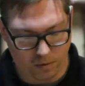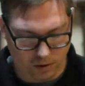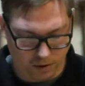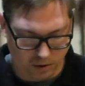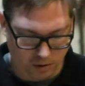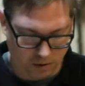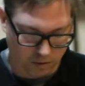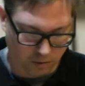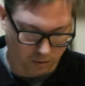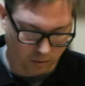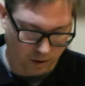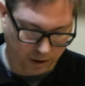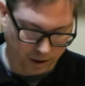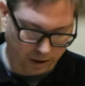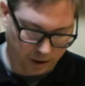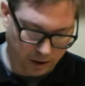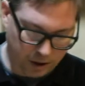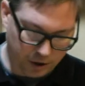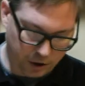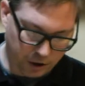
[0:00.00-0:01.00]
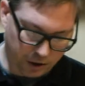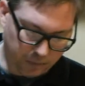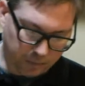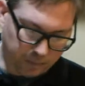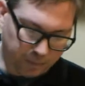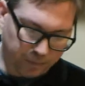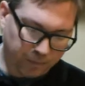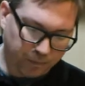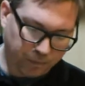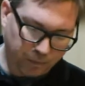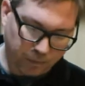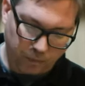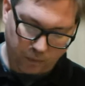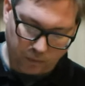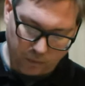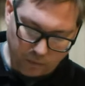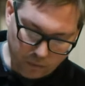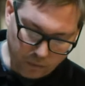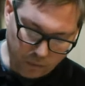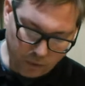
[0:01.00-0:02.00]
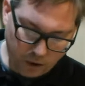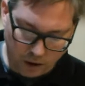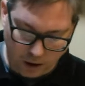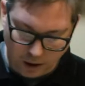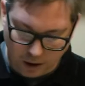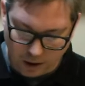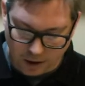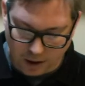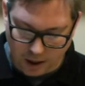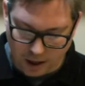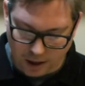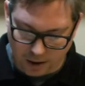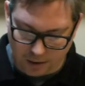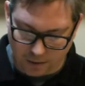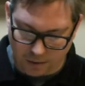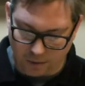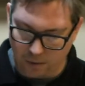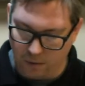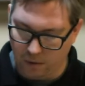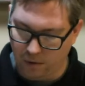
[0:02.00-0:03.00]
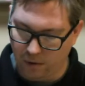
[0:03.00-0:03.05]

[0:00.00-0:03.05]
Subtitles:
dealing with regulation. And